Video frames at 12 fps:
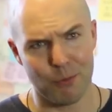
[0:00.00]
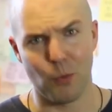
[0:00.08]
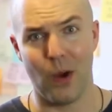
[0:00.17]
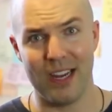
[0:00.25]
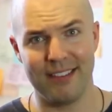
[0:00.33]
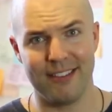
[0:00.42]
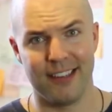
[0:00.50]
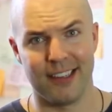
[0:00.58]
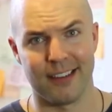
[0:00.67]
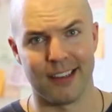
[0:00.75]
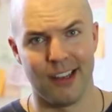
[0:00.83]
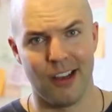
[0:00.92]

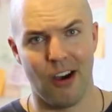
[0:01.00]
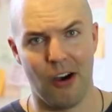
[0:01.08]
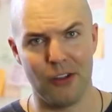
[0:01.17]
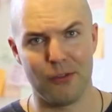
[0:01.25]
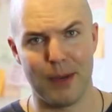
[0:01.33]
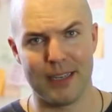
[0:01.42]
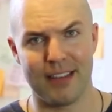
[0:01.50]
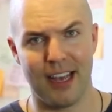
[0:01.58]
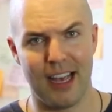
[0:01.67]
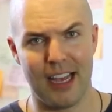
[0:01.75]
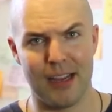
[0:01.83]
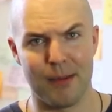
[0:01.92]
wasting all of my
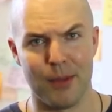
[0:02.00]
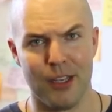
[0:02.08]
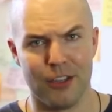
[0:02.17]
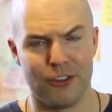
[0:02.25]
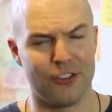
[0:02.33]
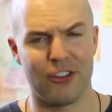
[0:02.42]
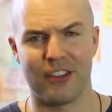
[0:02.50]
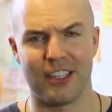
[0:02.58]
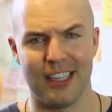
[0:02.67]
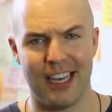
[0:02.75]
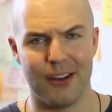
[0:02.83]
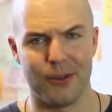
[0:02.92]
time just on the
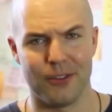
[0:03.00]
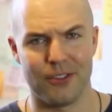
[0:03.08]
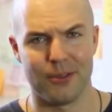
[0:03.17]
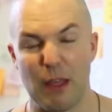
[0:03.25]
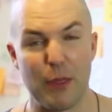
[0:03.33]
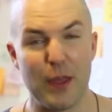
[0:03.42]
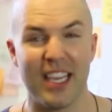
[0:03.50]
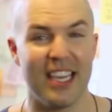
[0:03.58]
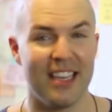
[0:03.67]
clouds. The thing